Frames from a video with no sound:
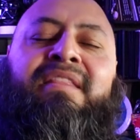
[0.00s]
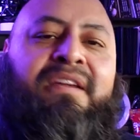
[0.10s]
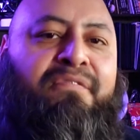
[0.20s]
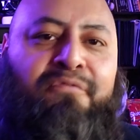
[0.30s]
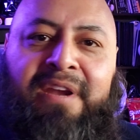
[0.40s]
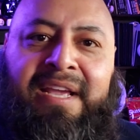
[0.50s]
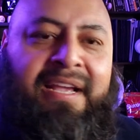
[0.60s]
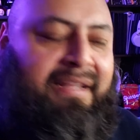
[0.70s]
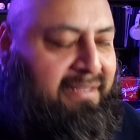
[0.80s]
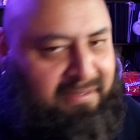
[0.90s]
They're
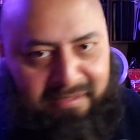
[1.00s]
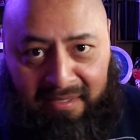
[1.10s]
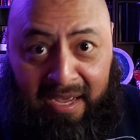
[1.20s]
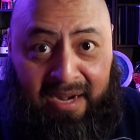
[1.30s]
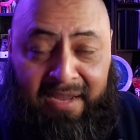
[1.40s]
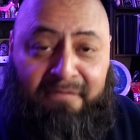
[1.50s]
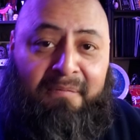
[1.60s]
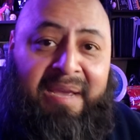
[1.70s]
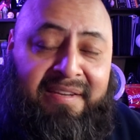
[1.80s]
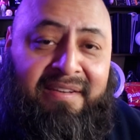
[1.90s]
free. There's a lot of
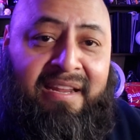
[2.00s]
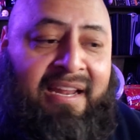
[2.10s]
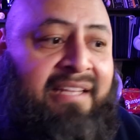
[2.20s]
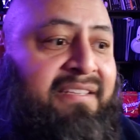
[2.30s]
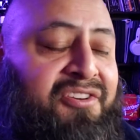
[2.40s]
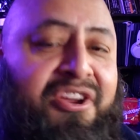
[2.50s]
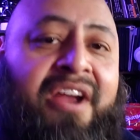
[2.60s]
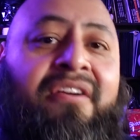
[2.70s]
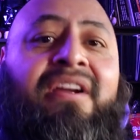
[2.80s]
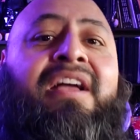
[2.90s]
information that I like to
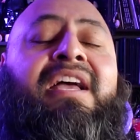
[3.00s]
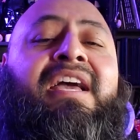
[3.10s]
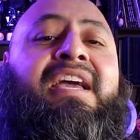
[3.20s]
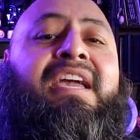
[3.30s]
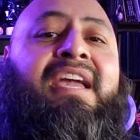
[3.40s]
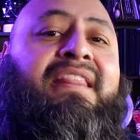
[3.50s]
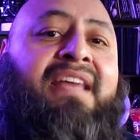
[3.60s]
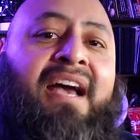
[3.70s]
share. And